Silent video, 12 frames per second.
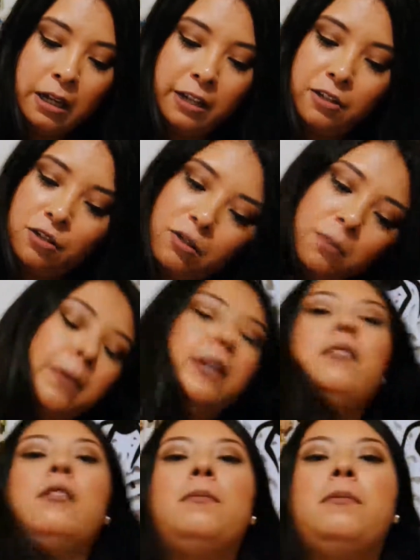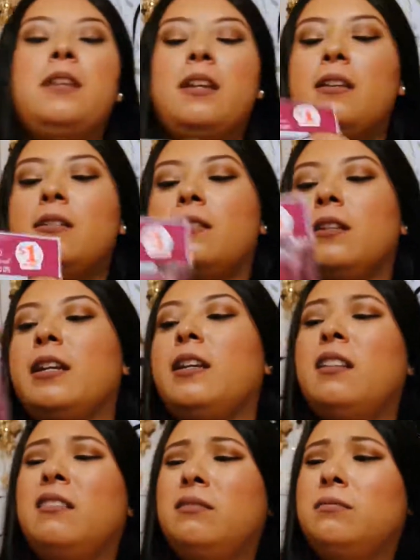I also picked up these like
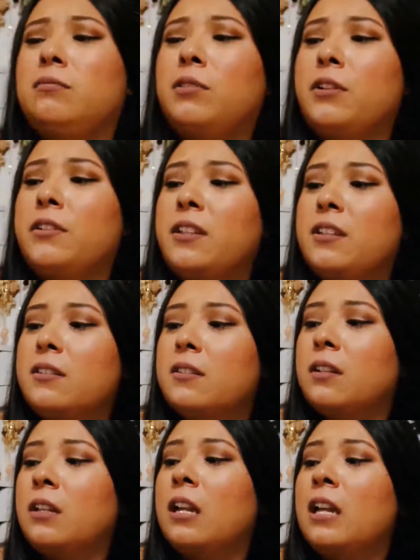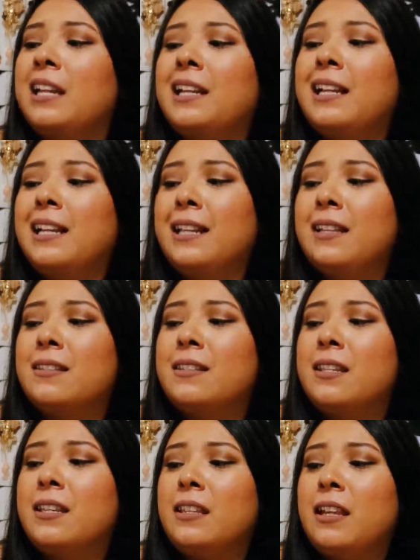what are these
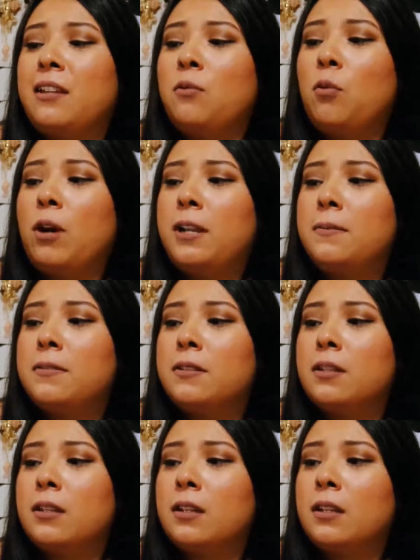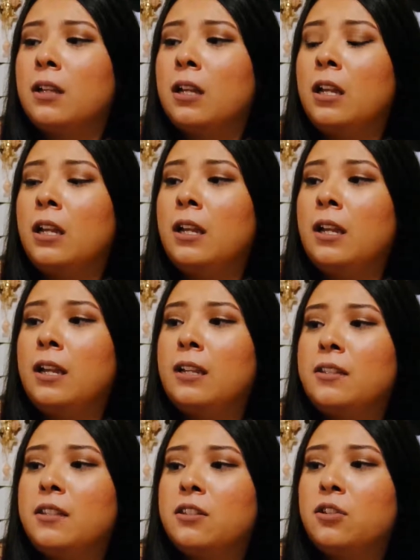cleansing hand wipes. It
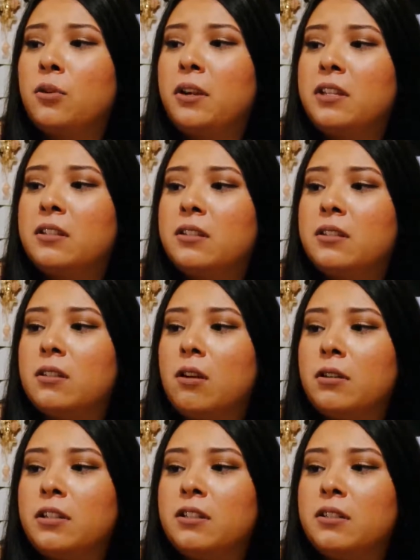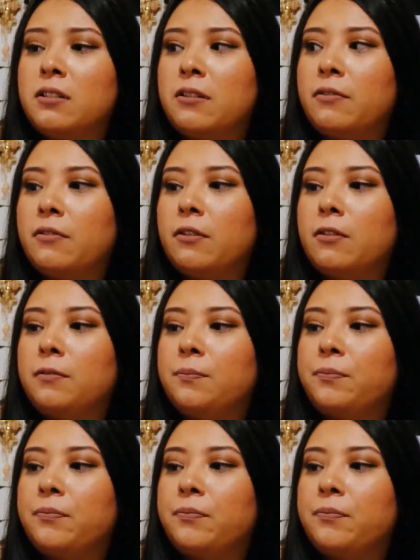says great stocking stuffer.